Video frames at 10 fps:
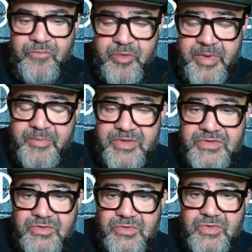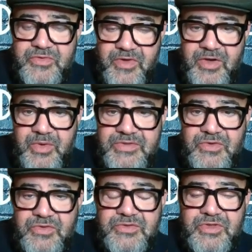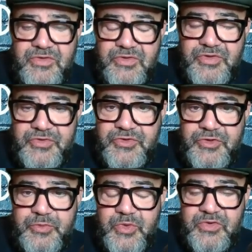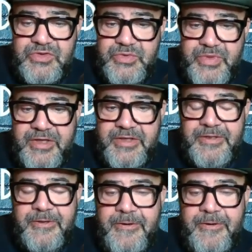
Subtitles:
Remember to follow us on YouTube, on Twitter,